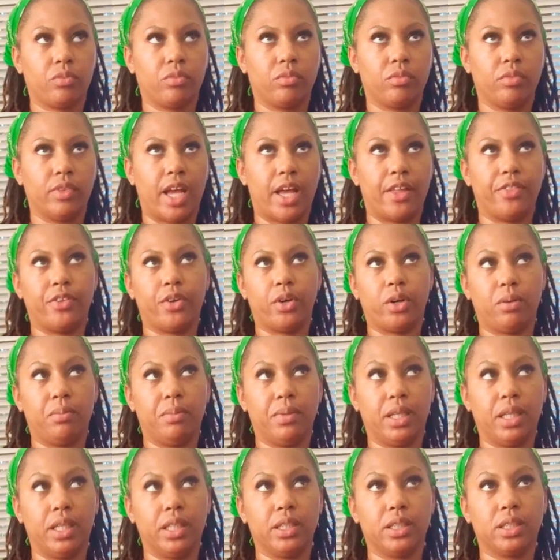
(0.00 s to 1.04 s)
not 30
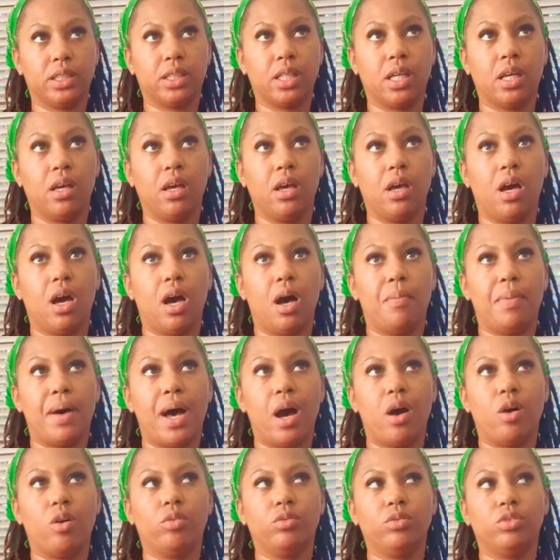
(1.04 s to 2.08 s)
minutes,
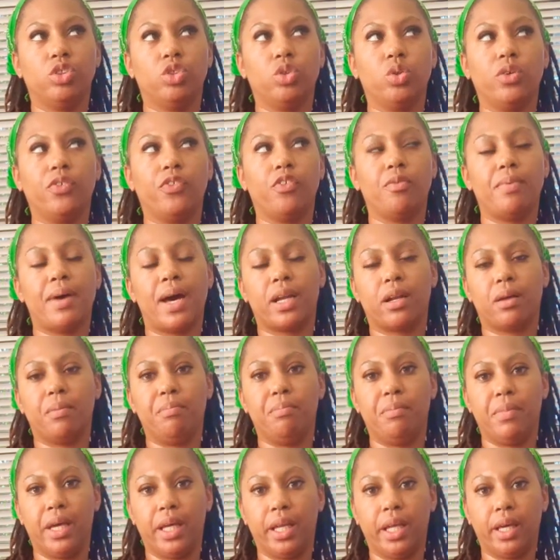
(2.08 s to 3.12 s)
about, do it for about a
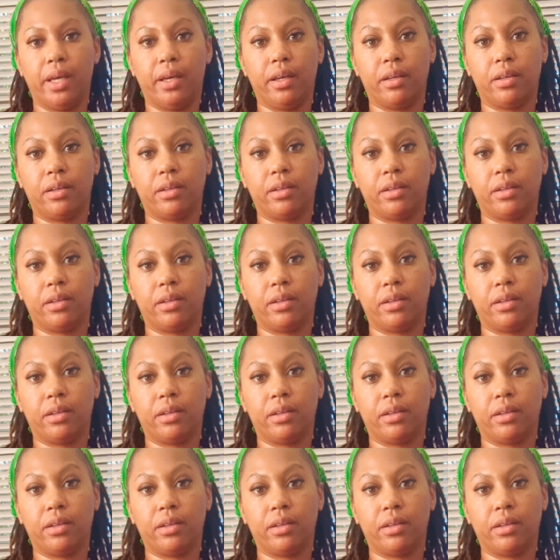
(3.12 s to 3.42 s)
minute